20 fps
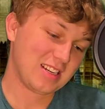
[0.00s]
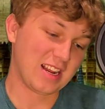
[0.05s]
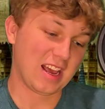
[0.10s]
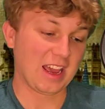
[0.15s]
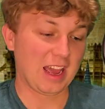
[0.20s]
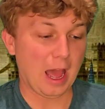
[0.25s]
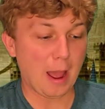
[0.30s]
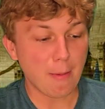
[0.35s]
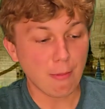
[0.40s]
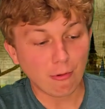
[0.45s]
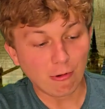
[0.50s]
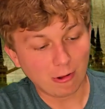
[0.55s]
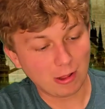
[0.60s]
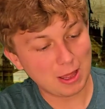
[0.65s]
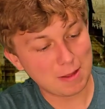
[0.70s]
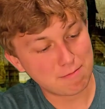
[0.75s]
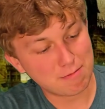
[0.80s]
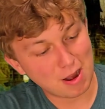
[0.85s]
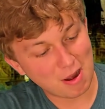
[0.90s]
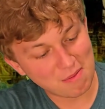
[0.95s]
I'm
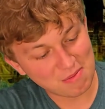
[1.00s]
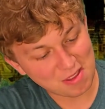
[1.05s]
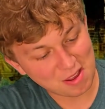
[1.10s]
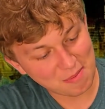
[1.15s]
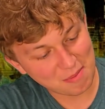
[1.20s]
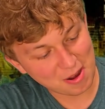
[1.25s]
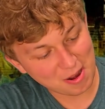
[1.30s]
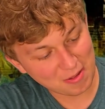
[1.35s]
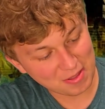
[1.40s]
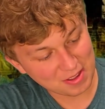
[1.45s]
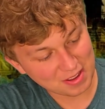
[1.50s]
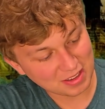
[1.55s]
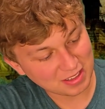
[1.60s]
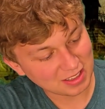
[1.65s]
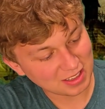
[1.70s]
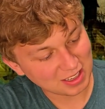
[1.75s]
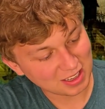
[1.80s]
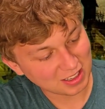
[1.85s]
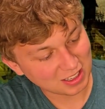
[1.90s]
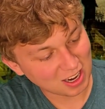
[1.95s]
really bummed about
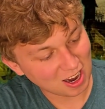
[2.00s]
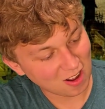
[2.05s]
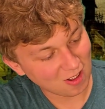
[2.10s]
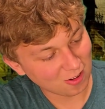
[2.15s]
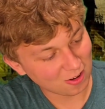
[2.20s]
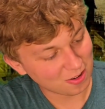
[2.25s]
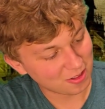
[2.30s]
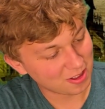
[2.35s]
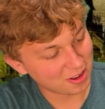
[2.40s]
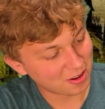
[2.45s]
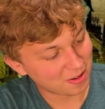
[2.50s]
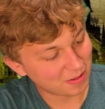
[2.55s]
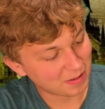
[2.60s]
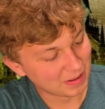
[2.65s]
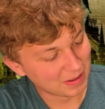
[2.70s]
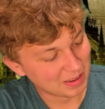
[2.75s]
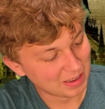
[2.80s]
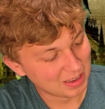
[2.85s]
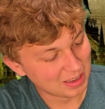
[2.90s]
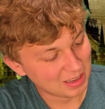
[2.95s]
this color
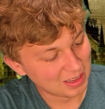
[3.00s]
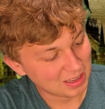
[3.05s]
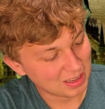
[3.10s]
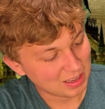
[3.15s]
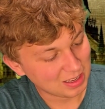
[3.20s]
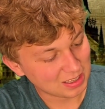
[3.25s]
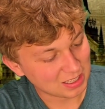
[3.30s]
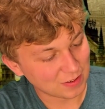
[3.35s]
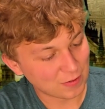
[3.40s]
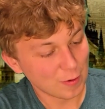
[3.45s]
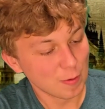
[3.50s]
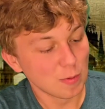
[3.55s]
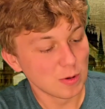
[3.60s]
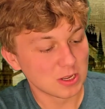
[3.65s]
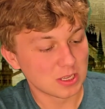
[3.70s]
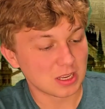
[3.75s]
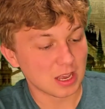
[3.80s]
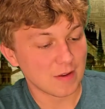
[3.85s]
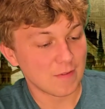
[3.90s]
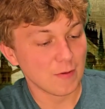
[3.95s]
though, because if it
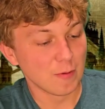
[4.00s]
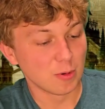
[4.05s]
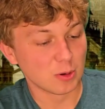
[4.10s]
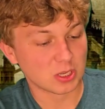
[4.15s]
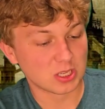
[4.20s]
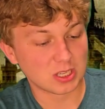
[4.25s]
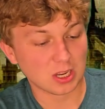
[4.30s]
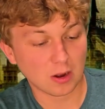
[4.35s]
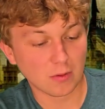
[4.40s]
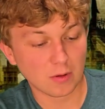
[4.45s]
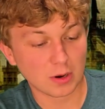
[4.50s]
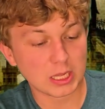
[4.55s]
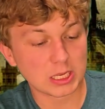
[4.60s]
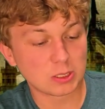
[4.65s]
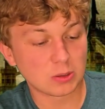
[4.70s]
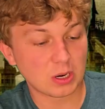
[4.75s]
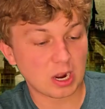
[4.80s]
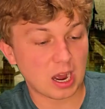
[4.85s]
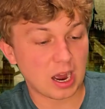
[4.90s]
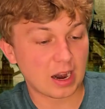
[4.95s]
was silver,
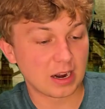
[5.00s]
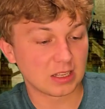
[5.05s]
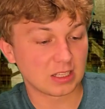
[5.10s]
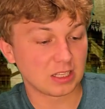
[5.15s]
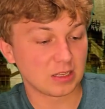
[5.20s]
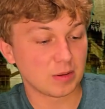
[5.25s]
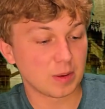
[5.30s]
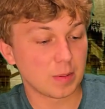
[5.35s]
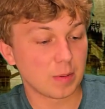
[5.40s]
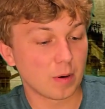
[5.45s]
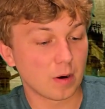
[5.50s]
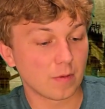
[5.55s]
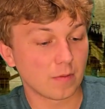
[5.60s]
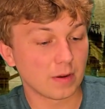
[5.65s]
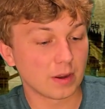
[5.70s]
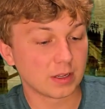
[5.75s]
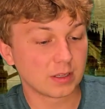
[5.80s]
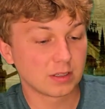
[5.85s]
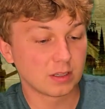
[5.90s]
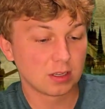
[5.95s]
this would honestly be
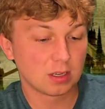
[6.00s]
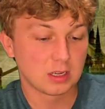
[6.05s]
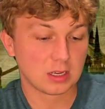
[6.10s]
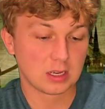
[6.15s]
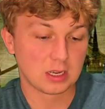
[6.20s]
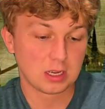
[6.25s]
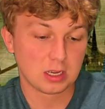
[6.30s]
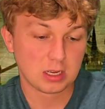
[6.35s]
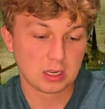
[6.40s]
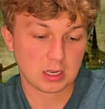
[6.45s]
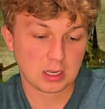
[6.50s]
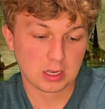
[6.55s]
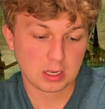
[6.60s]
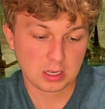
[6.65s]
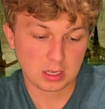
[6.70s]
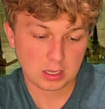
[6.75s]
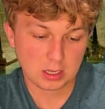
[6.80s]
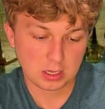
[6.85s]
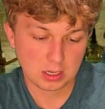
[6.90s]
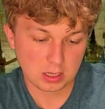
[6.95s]
perfect.
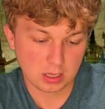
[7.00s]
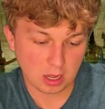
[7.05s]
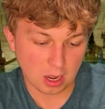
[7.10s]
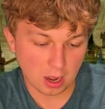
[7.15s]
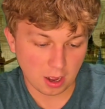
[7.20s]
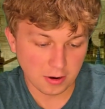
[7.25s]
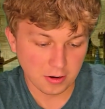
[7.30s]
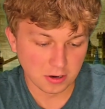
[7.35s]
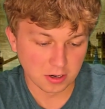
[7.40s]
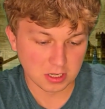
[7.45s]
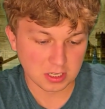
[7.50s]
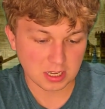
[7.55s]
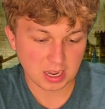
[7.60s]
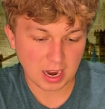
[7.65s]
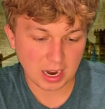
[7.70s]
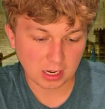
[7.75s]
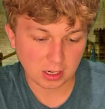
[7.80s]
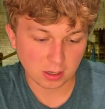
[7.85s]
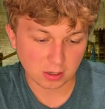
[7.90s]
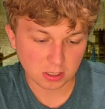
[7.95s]
The
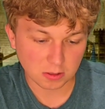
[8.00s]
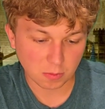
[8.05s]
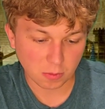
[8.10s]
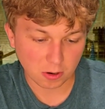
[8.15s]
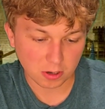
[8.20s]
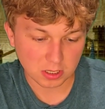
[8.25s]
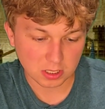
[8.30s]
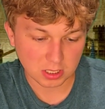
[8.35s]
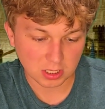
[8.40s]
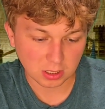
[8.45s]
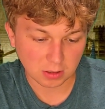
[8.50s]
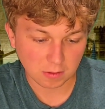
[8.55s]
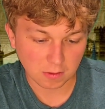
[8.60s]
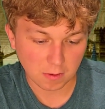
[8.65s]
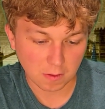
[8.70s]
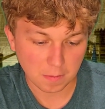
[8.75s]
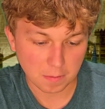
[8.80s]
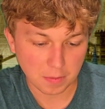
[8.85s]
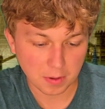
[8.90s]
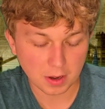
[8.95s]
underside looks more
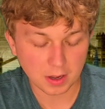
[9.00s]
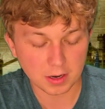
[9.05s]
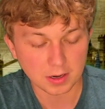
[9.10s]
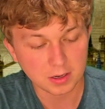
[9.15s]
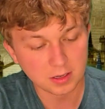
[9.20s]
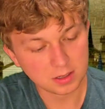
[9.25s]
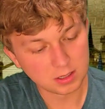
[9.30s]
silver, but